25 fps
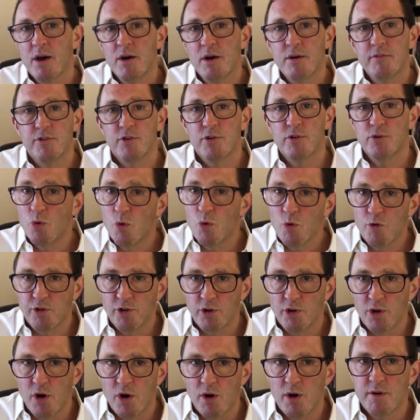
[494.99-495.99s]
for an awful
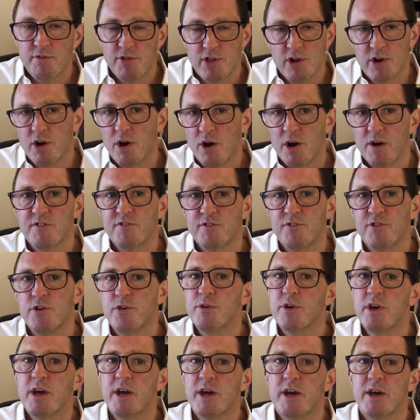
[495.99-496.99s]
lot of the last few
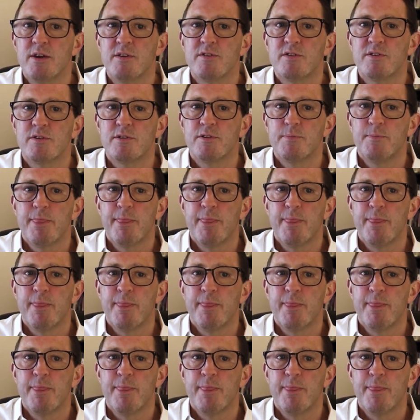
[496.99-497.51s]
years.